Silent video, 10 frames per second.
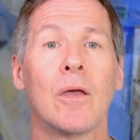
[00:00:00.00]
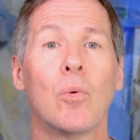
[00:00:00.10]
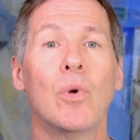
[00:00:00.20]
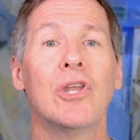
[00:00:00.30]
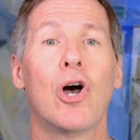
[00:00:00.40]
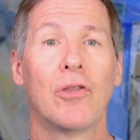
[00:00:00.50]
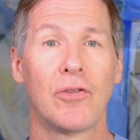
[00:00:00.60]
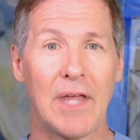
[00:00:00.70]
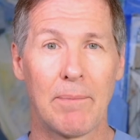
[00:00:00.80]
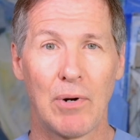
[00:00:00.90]
we know that
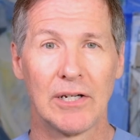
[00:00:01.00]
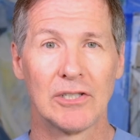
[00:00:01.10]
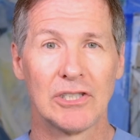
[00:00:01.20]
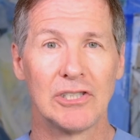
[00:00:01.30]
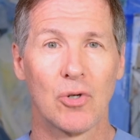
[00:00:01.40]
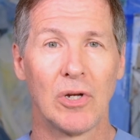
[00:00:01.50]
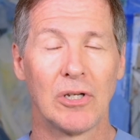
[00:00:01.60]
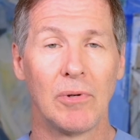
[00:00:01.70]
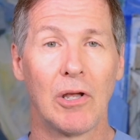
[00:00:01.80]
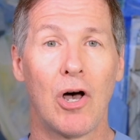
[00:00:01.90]
that pregnancy is going to
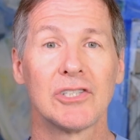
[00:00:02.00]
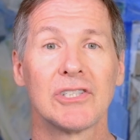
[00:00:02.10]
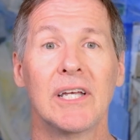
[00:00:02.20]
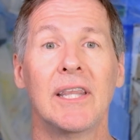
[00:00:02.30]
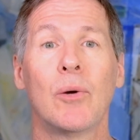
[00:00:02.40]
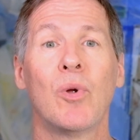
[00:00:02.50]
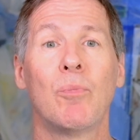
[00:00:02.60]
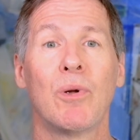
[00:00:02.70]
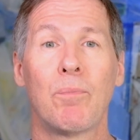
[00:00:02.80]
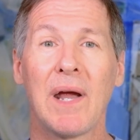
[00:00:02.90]
be lost. And then we
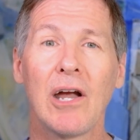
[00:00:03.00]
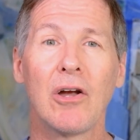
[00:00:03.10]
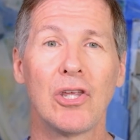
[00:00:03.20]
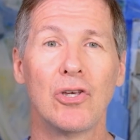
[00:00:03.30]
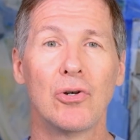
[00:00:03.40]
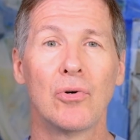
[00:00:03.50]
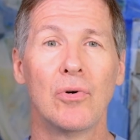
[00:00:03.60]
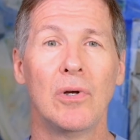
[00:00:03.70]
prepare you